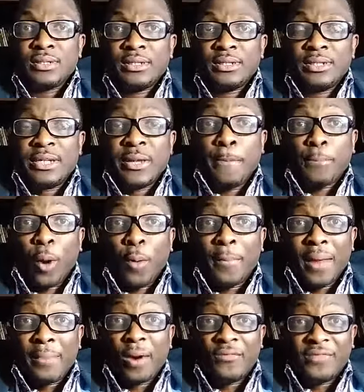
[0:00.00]
the
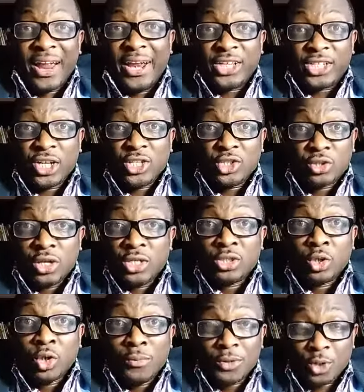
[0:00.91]
problem of that nation is
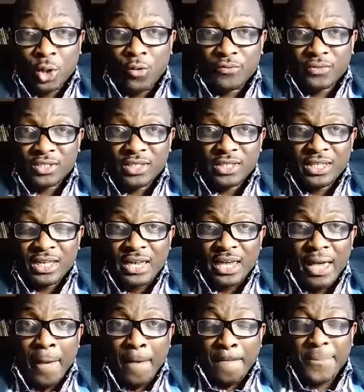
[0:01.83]
going to be solved.
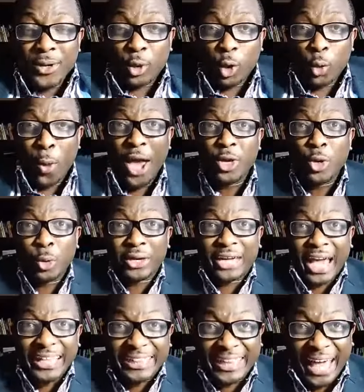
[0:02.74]
Because when you
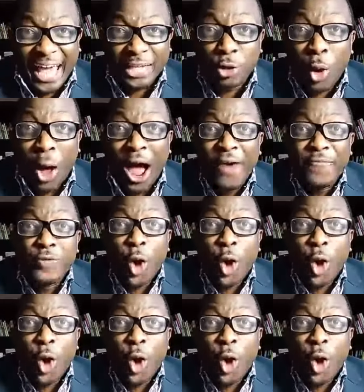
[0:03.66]
get there, you have no